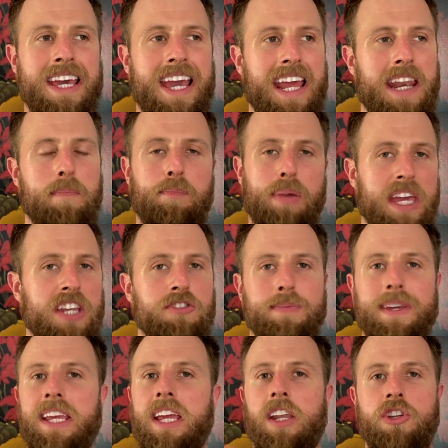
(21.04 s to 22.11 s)
and
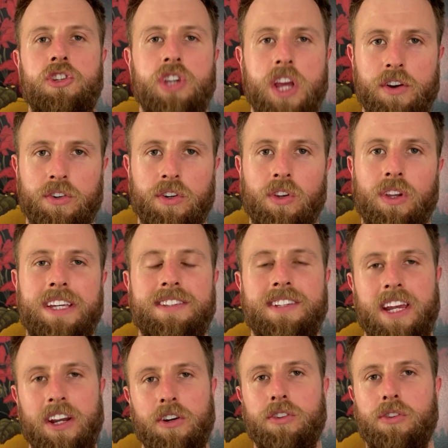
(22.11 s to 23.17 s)
impingement in general is
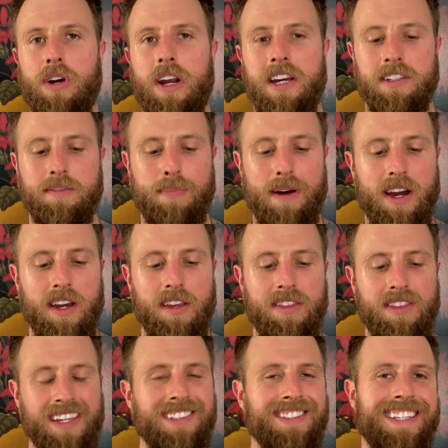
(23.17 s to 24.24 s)
characterized by
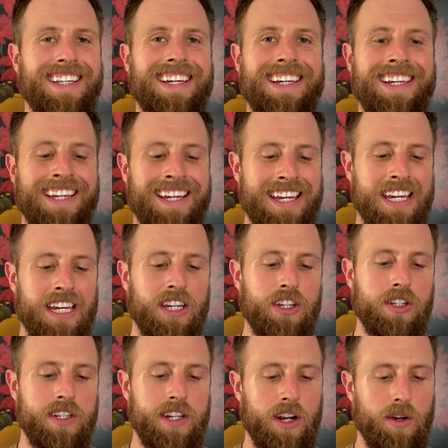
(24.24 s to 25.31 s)
things like,
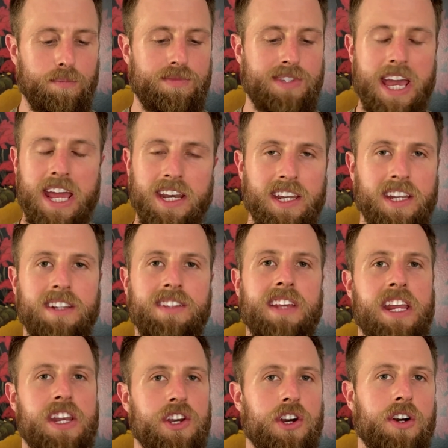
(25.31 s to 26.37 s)
tendons
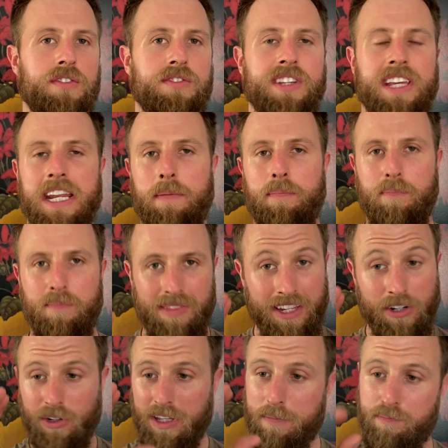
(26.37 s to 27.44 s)
and nerves getting
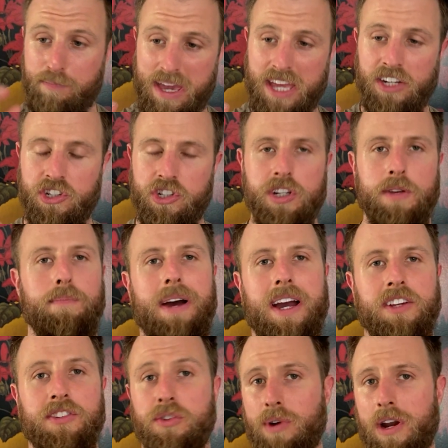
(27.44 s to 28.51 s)
literally pinched
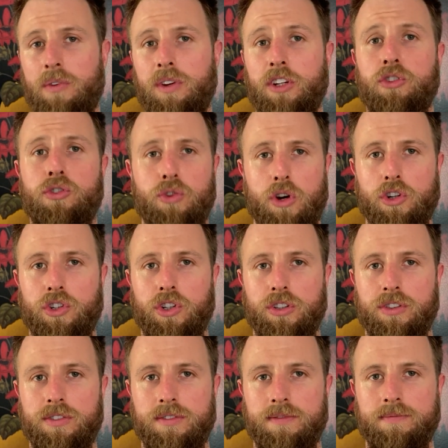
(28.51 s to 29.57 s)
by surrounding
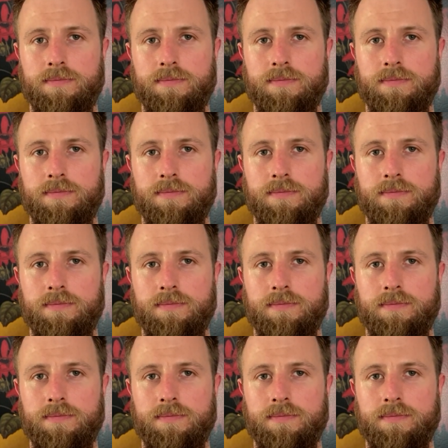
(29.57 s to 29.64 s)
structures.